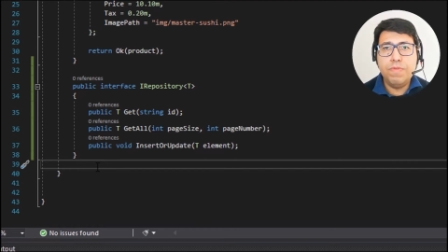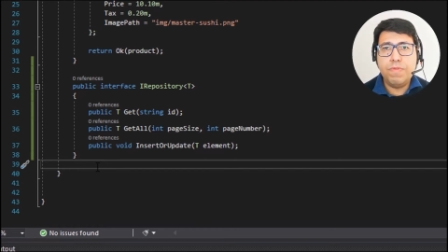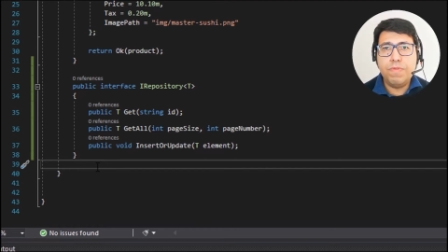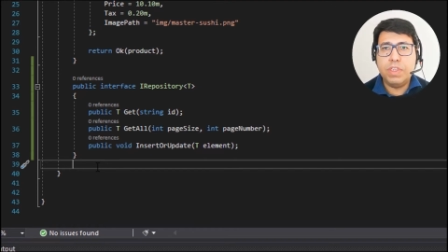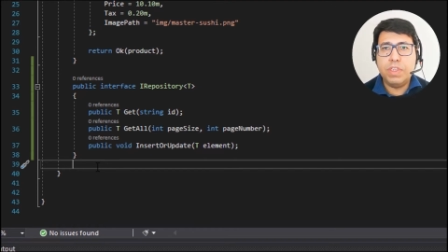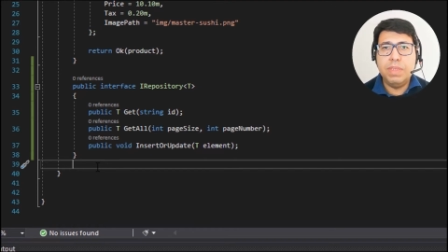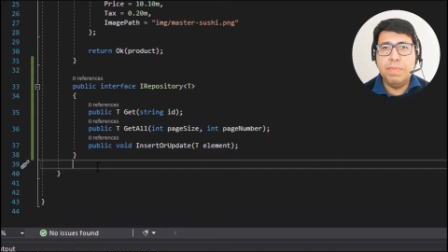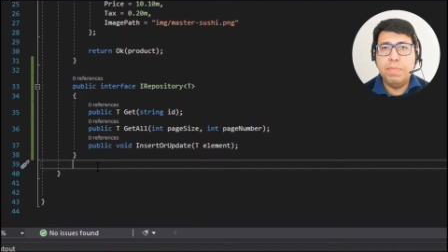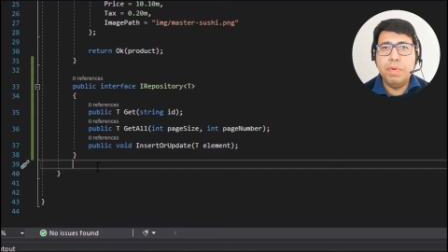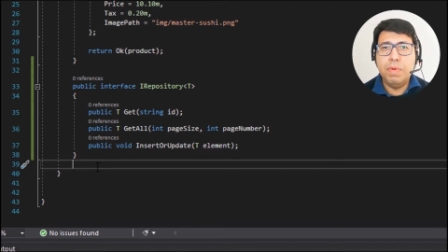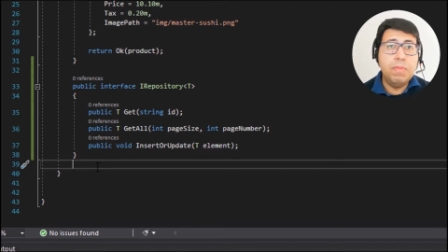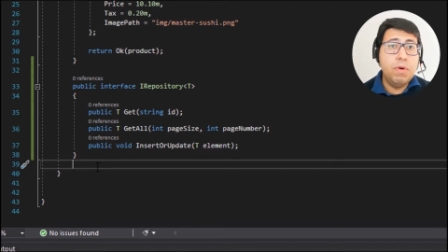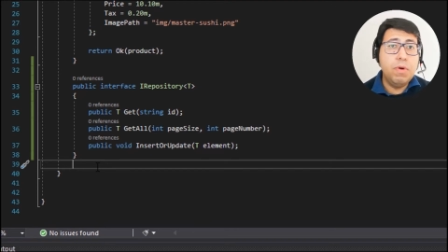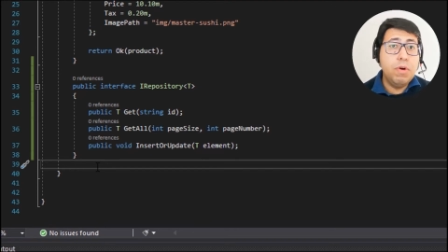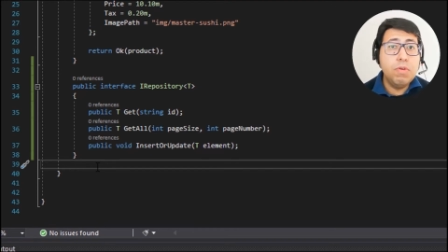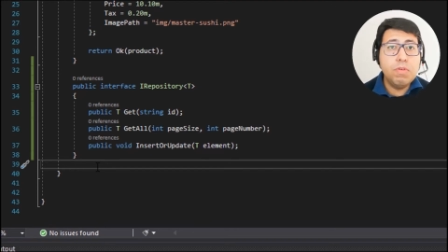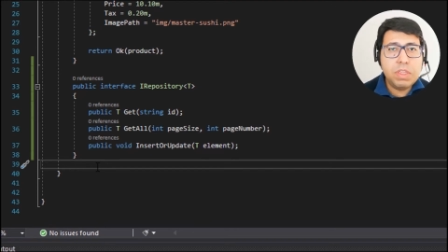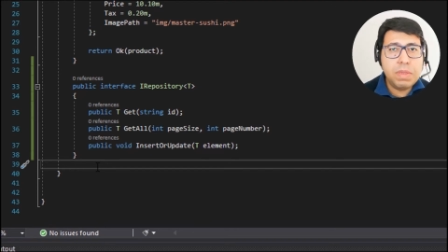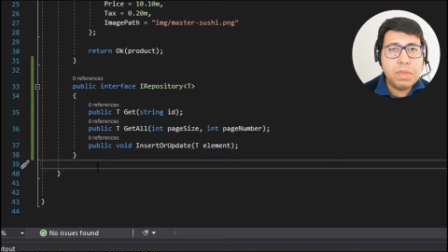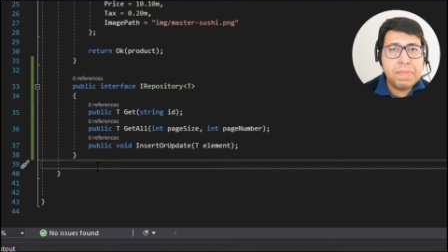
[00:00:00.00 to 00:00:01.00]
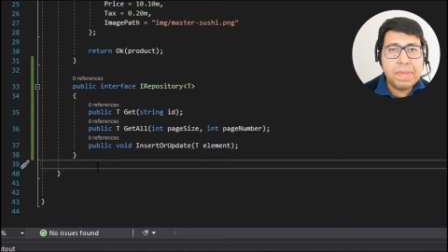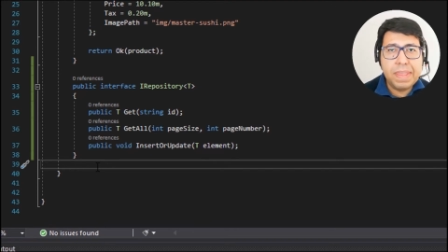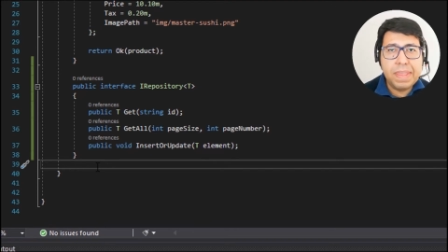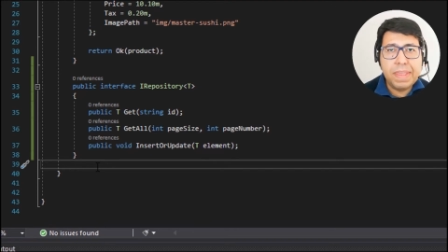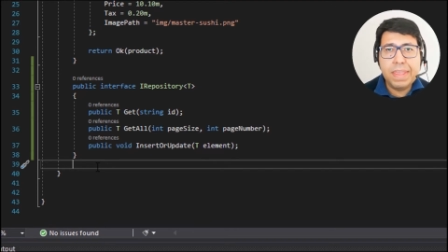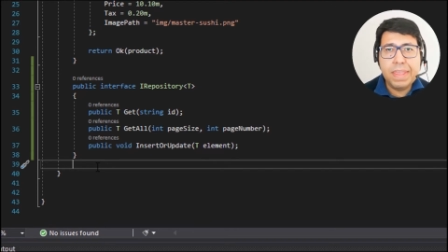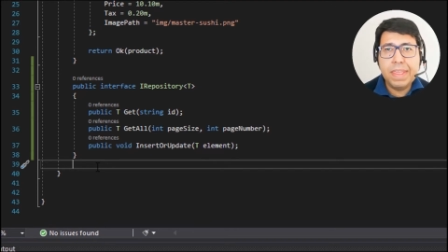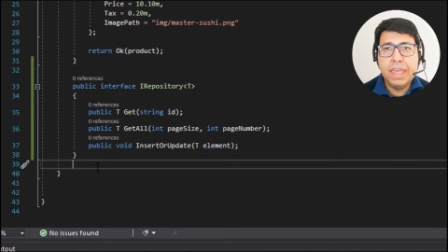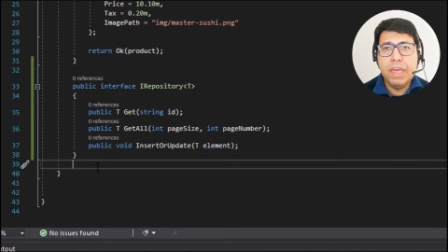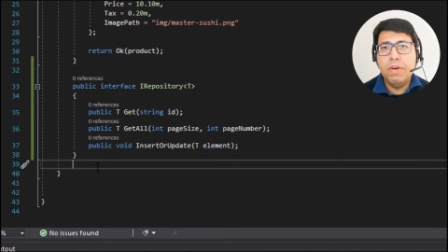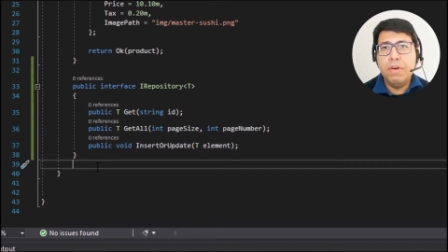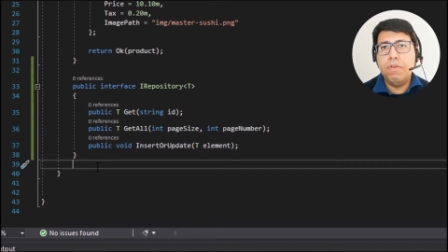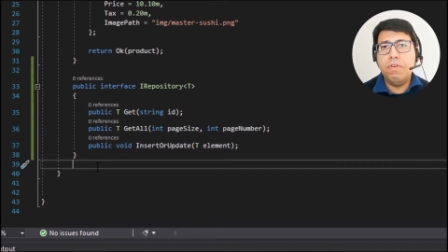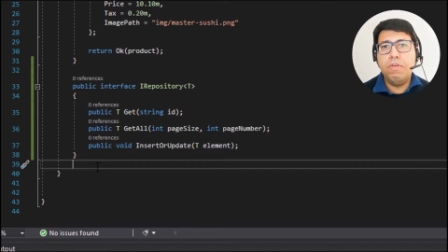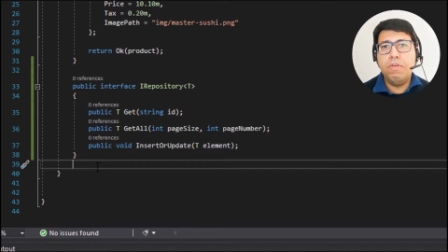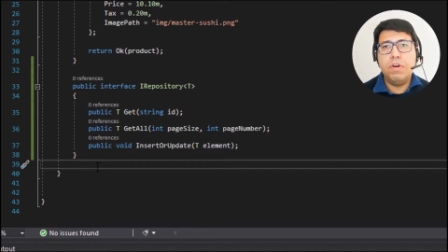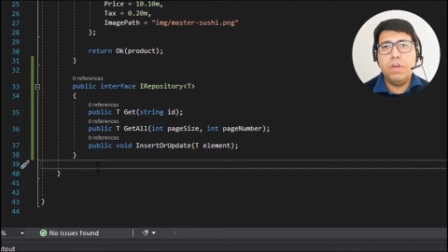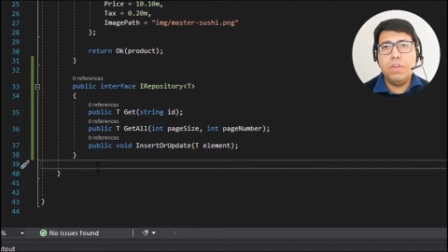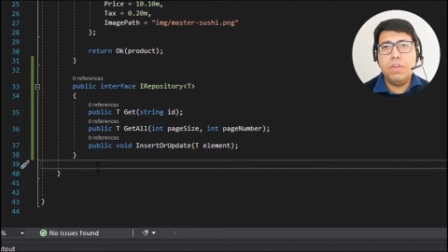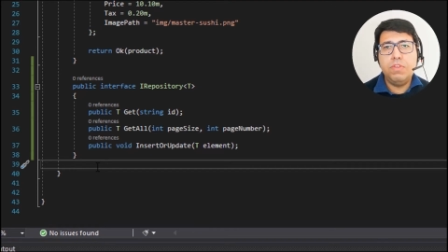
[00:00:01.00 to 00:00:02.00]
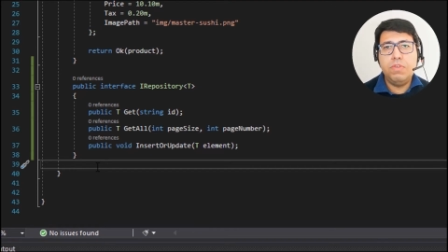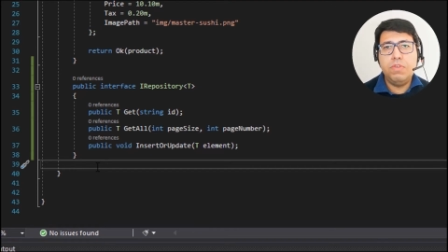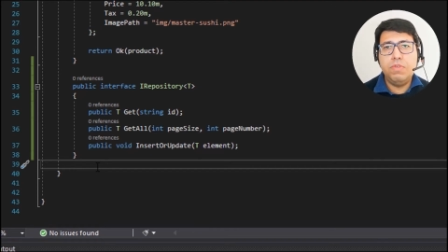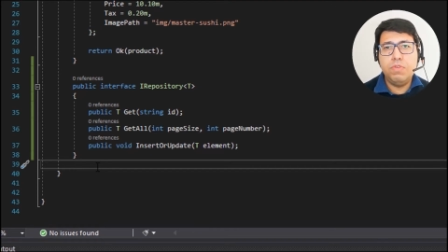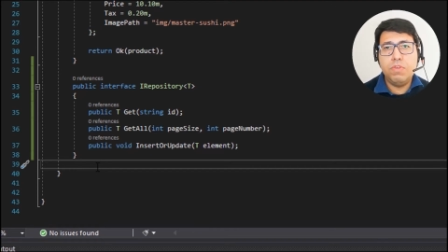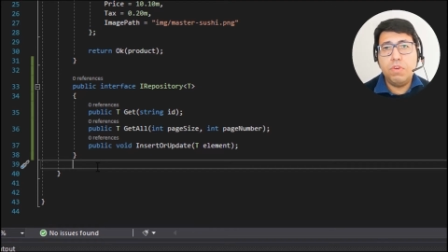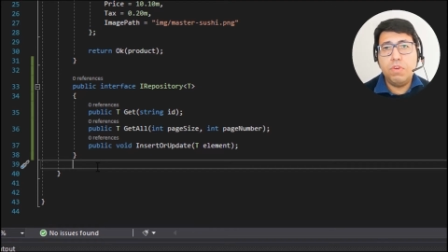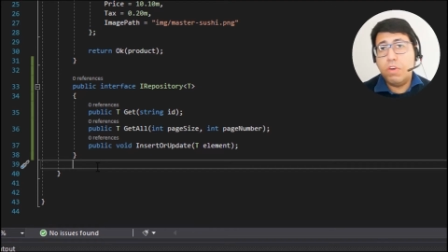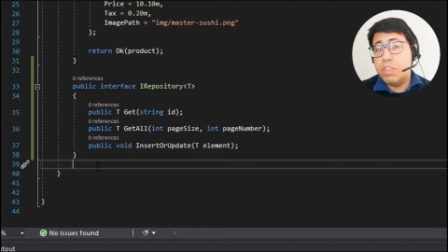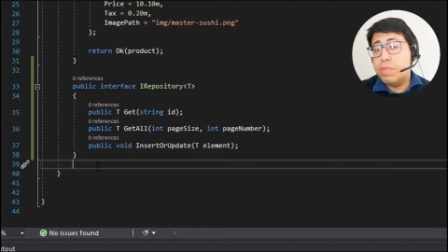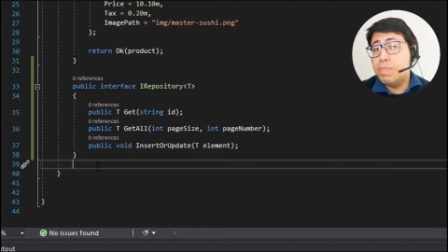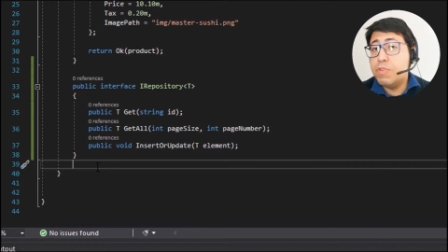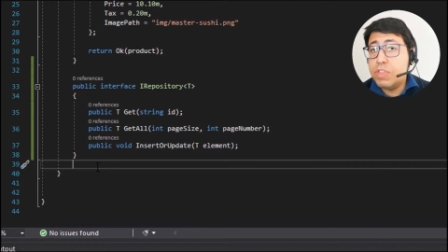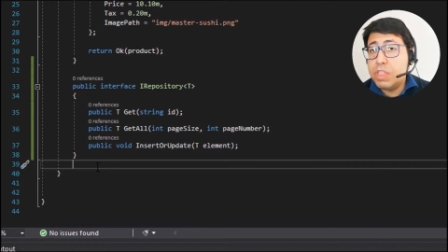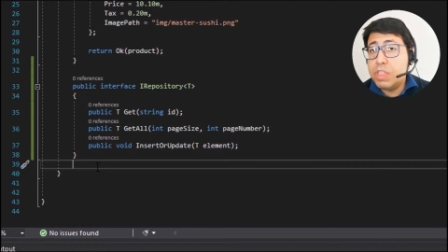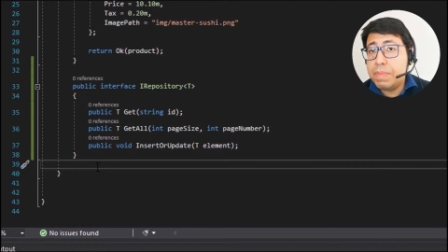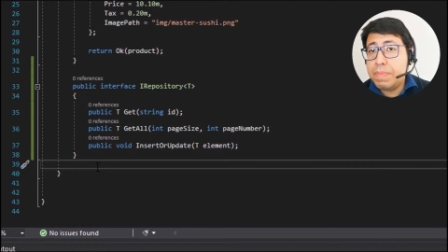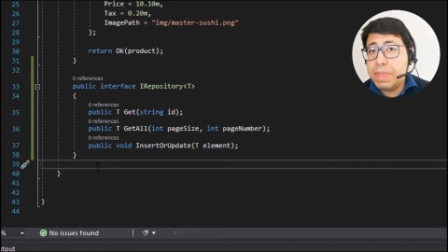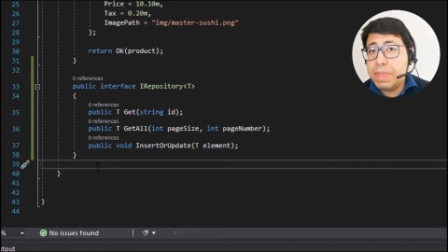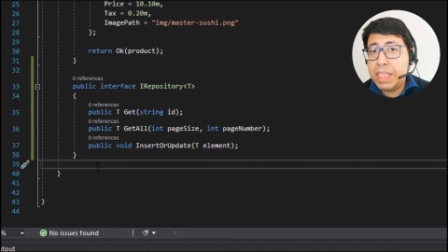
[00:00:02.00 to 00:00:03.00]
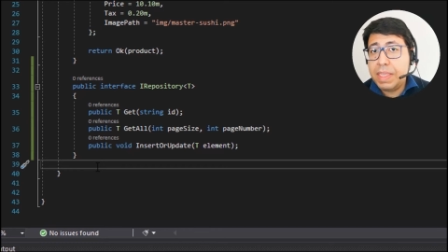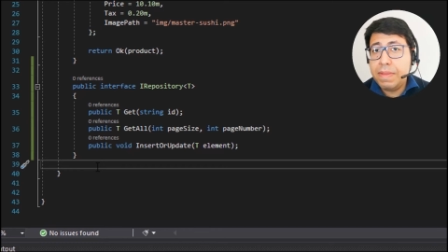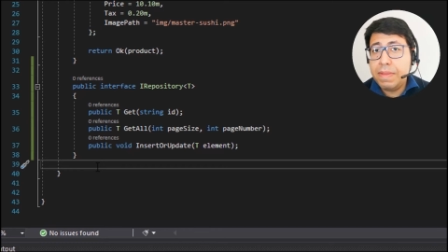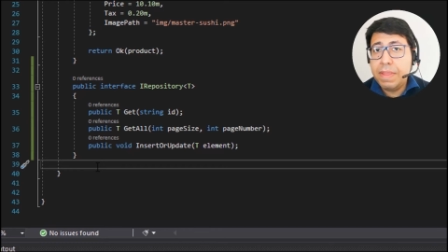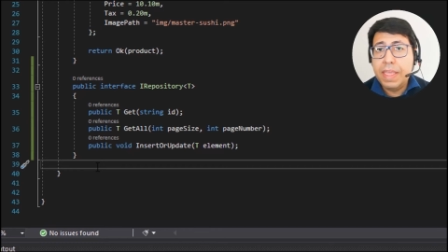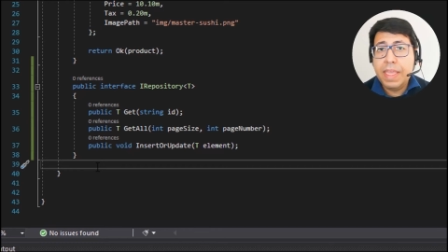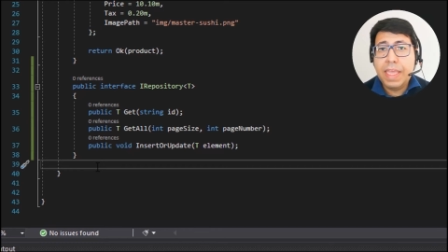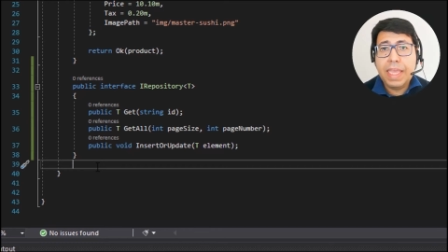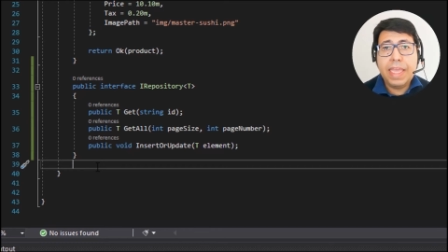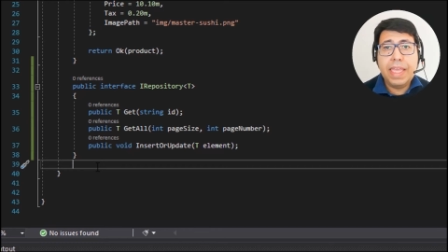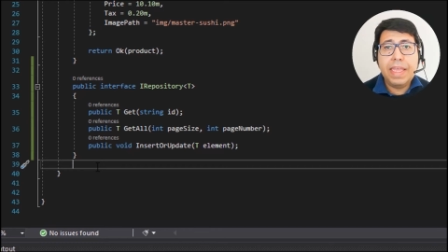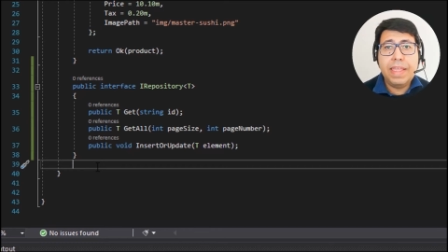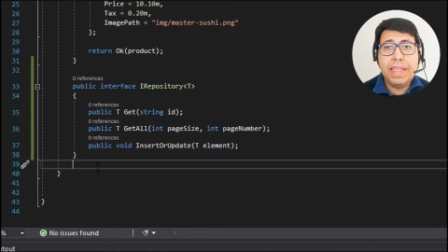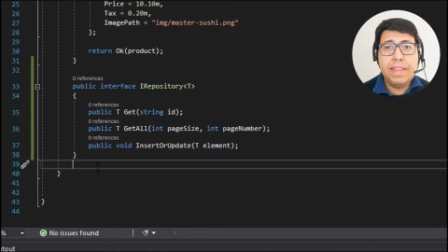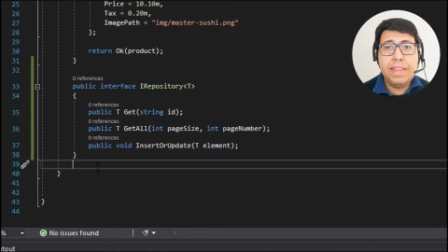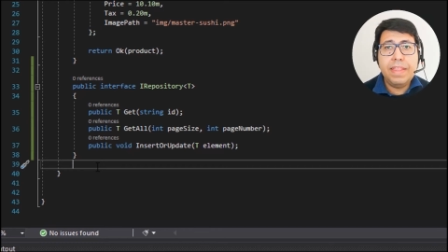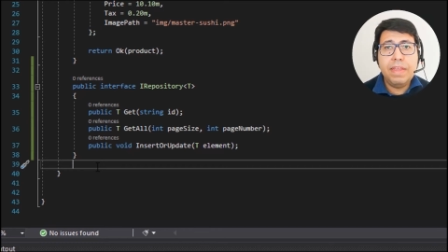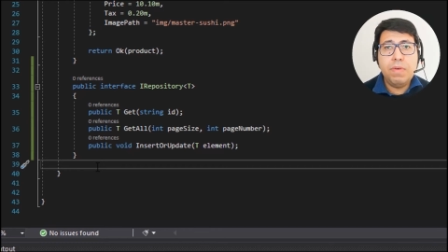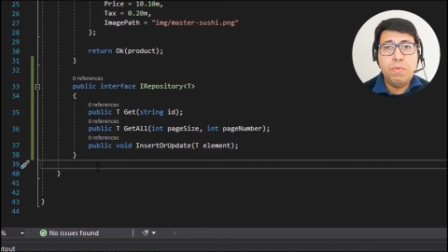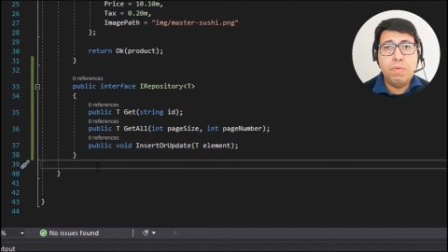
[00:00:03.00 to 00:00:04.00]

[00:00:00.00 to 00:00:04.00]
for example, MongoDB or to Cosmos DB. And